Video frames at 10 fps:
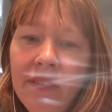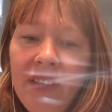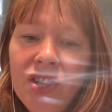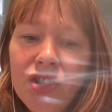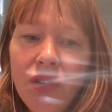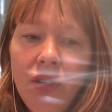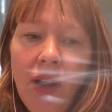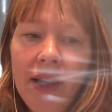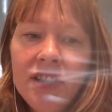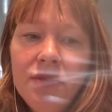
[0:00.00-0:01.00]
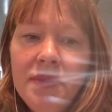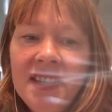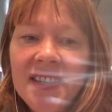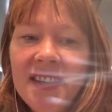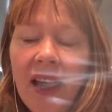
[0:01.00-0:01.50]
They don't like to be
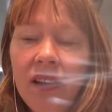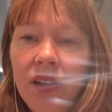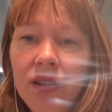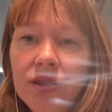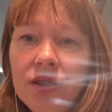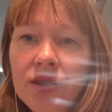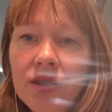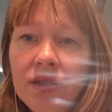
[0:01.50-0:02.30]
stagnant.